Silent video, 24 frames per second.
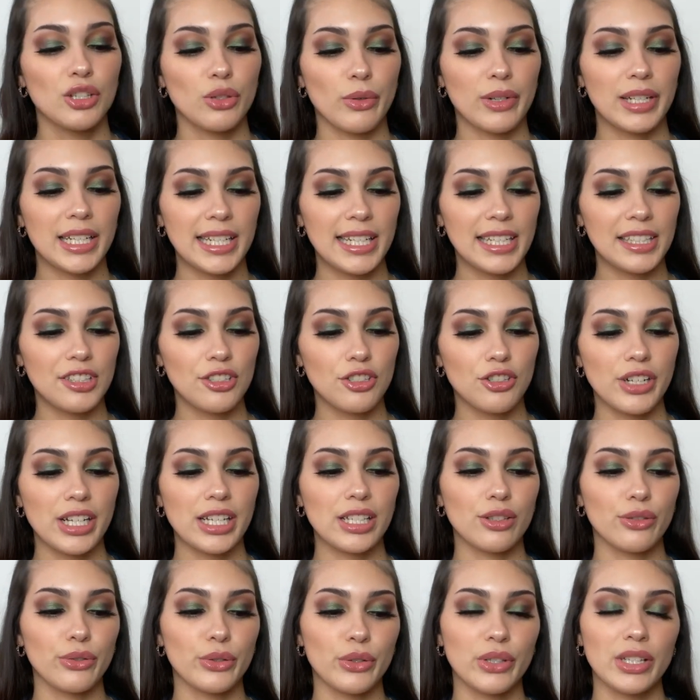So I did get the
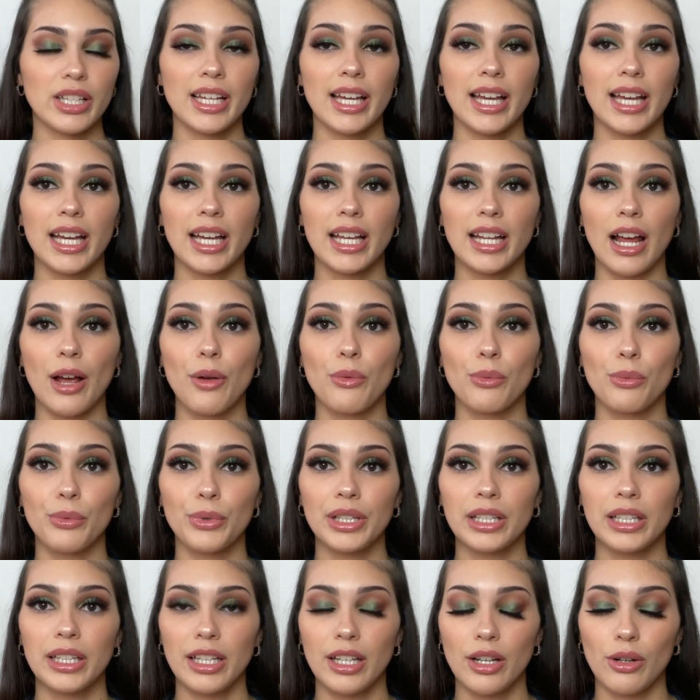translucent and I
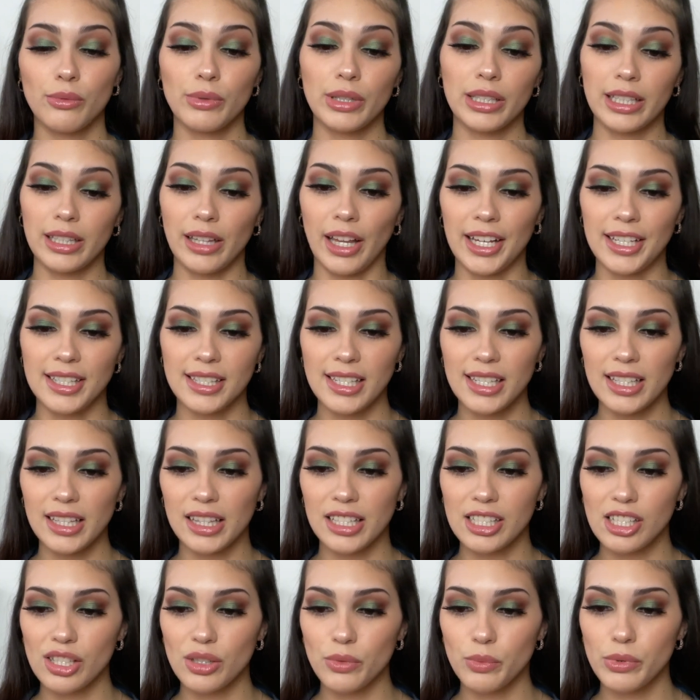really, really liked it.
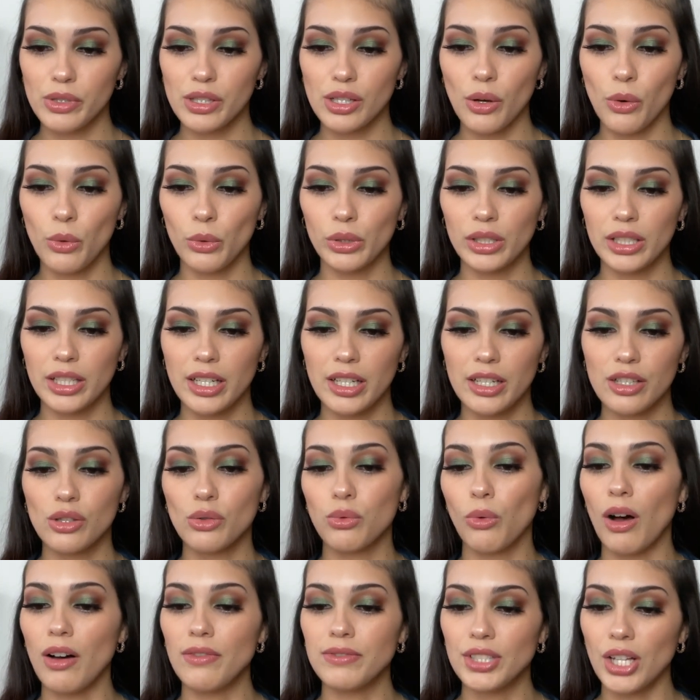This was only
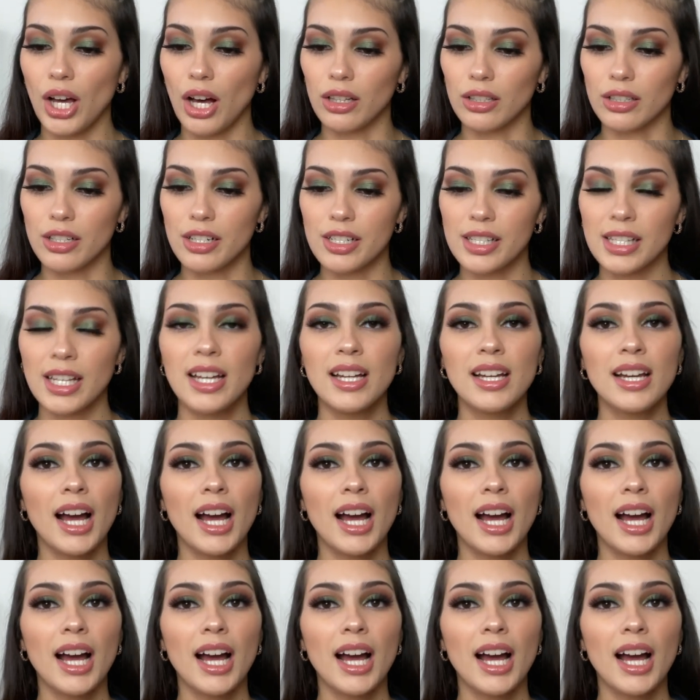$12.